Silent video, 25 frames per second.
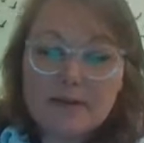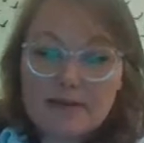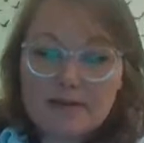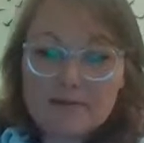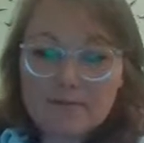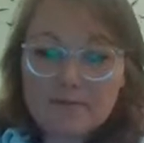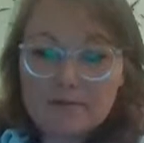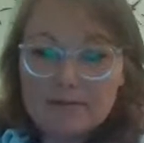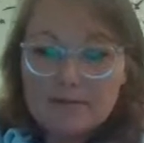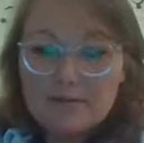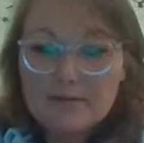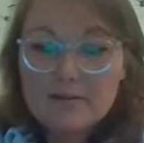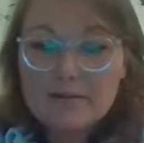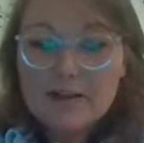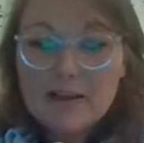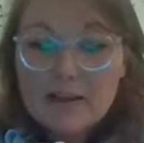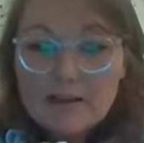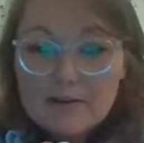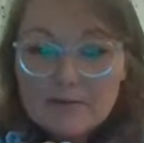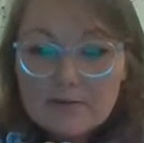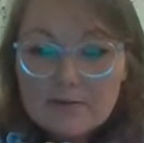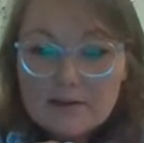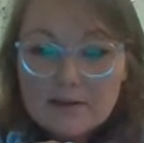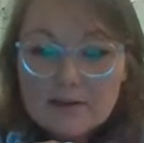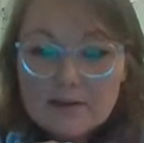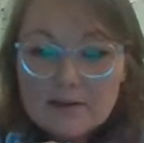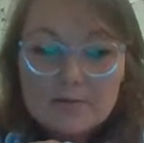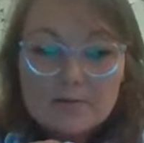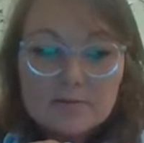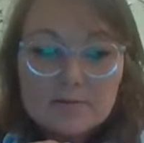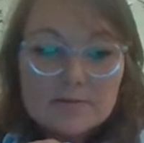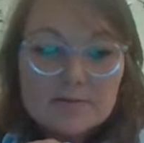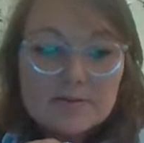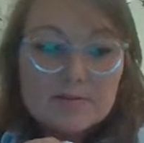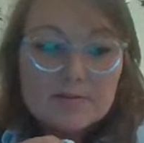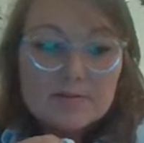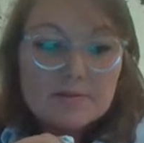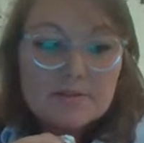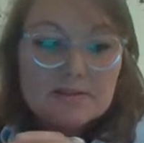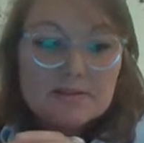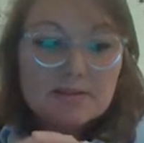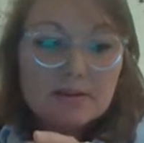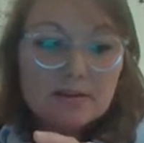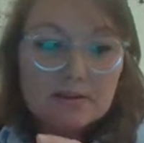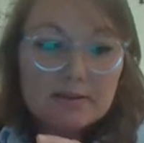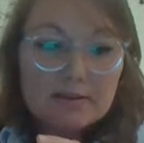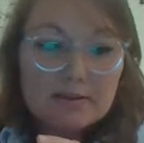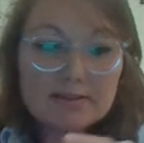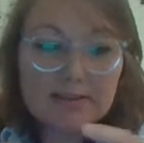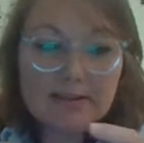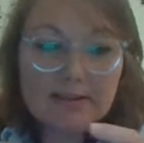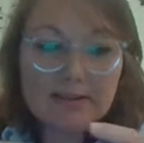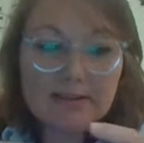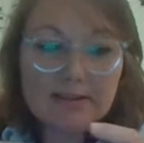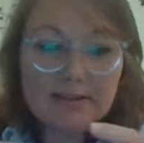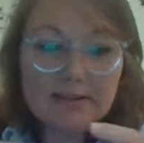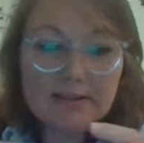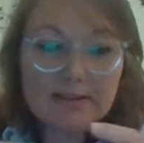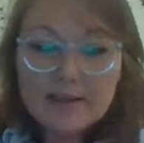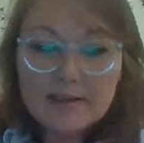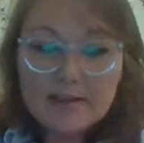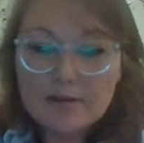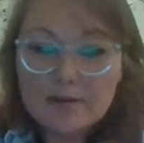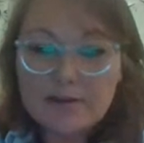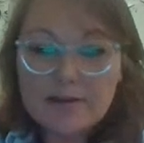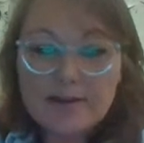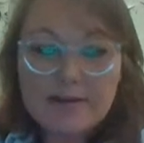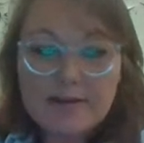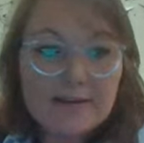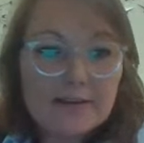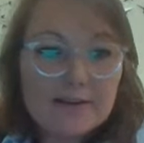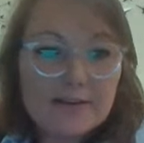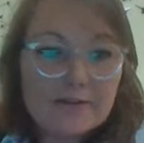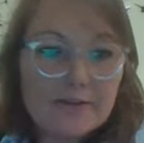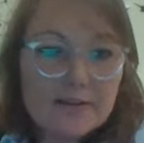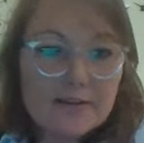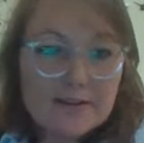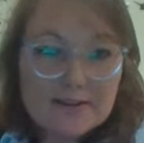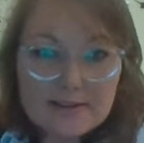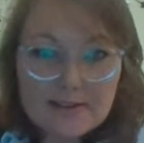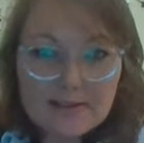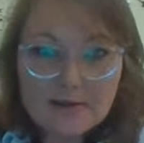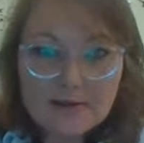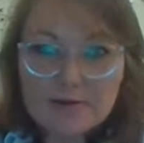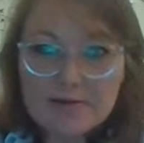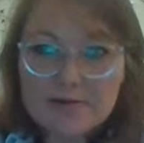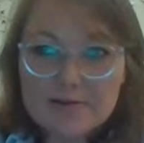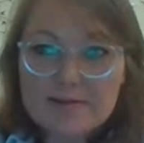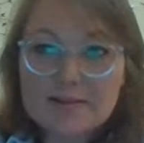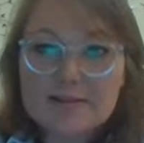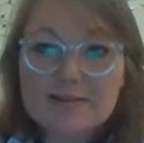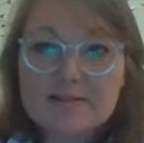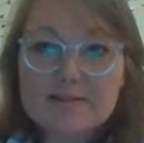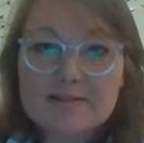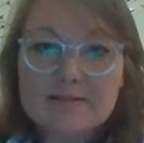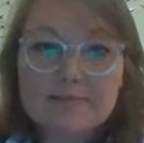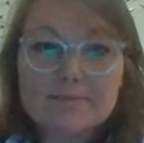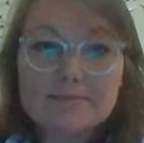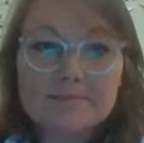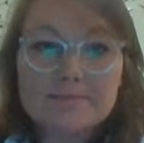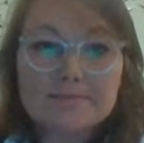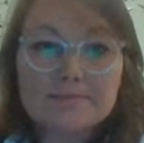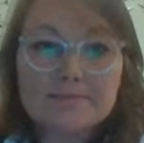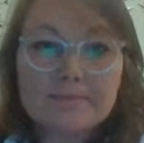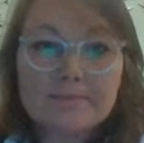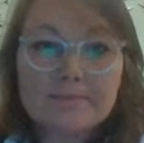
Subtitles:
combined with cave records, we're starting to get a really good idea of this ecosystem.